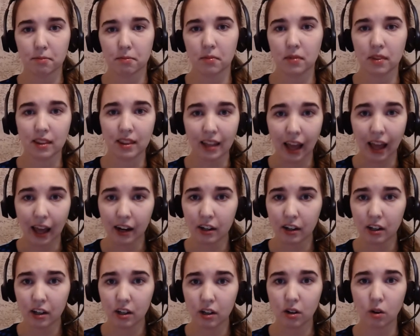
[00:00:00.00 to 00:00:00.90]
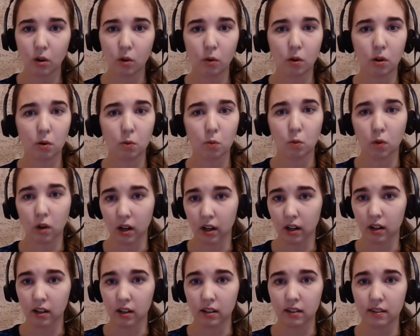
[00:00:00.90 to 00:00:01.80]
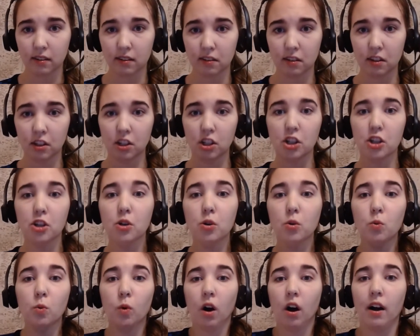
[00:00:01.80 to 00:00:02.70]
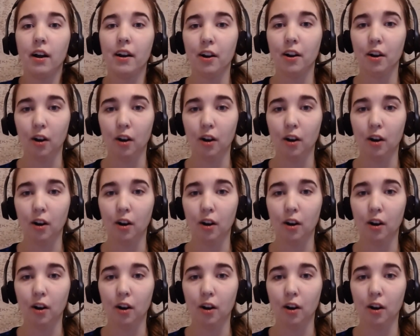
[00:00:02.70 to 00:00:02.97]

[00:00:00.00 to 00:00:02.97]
letter or words you want